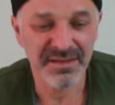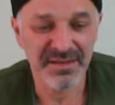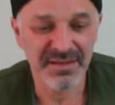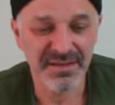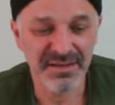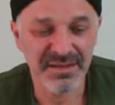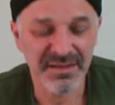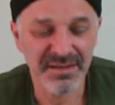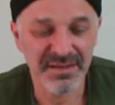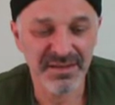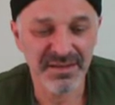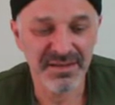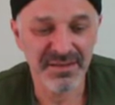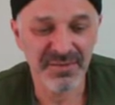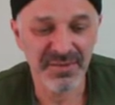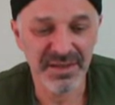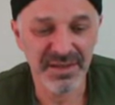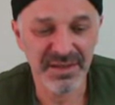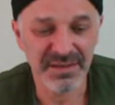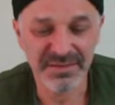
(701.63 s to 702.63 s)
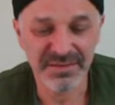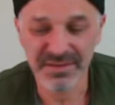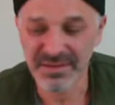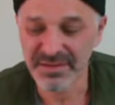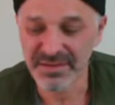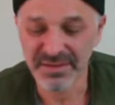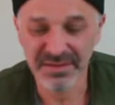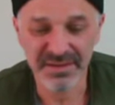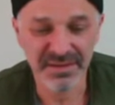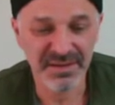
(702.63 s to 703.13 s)
What else?
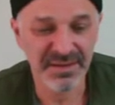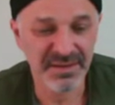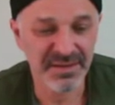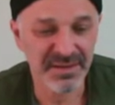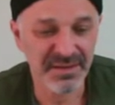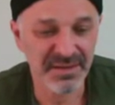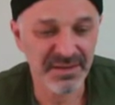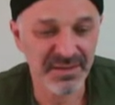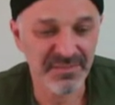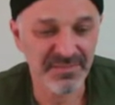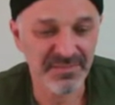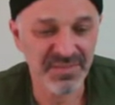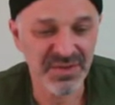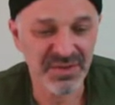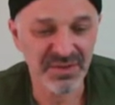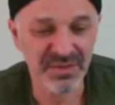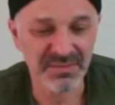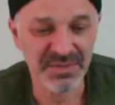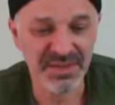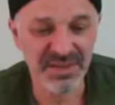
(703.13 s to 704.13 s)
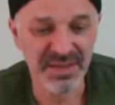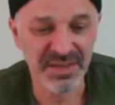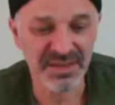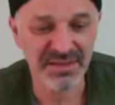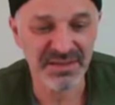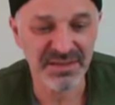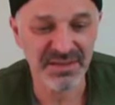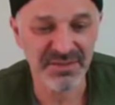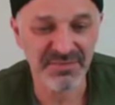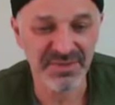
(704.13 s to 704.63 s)
So I'm just kind of
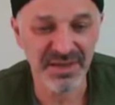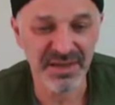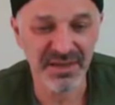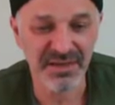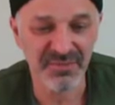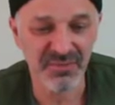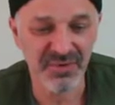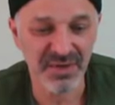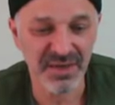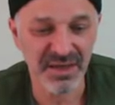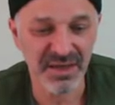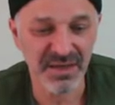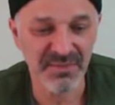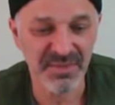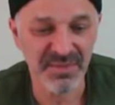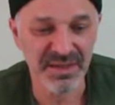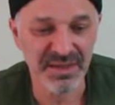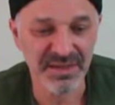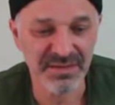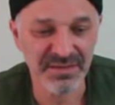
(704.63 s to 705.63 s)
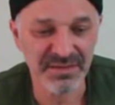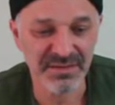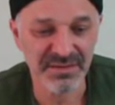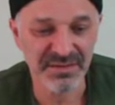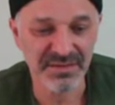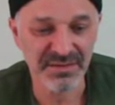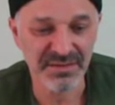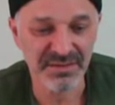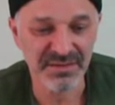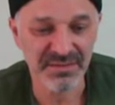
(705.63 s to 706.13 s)
sitting around working on my
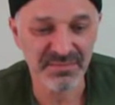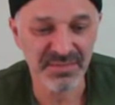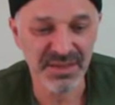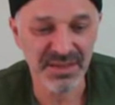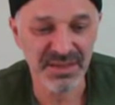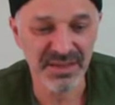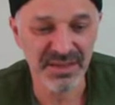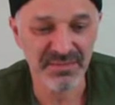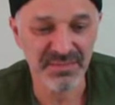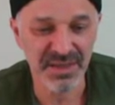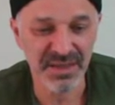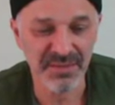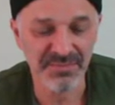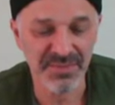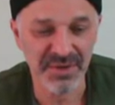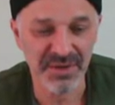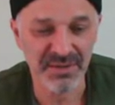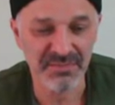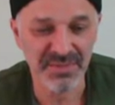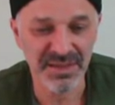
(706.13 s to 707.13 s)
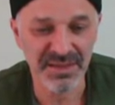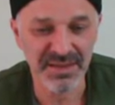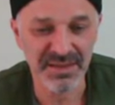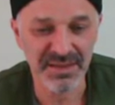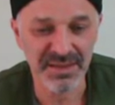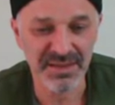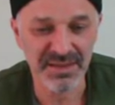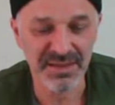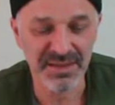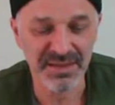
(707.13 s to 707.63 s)
lessons in my apartment.
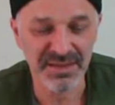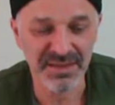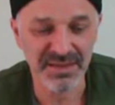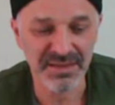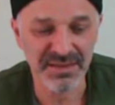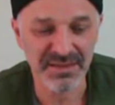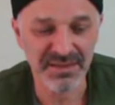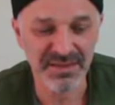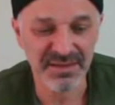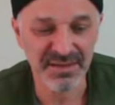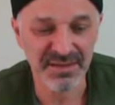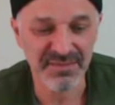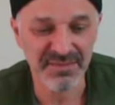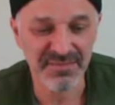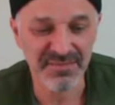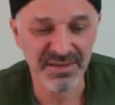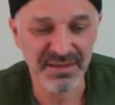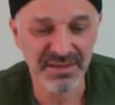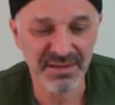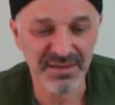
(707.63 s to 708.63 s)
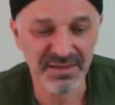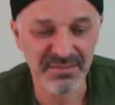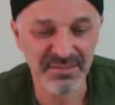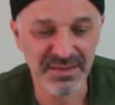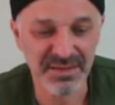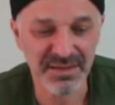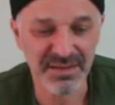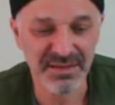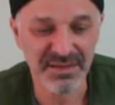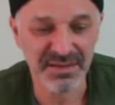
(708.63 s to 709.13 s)
Let
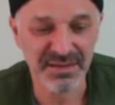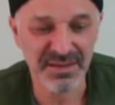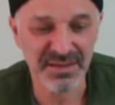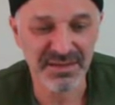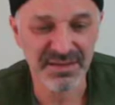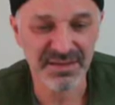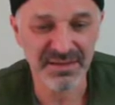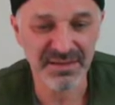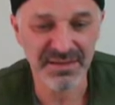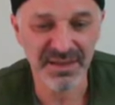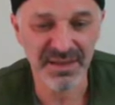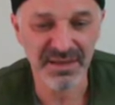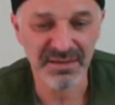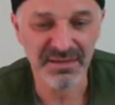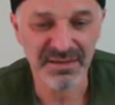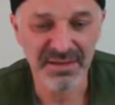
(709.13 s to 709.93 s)
me knock these down.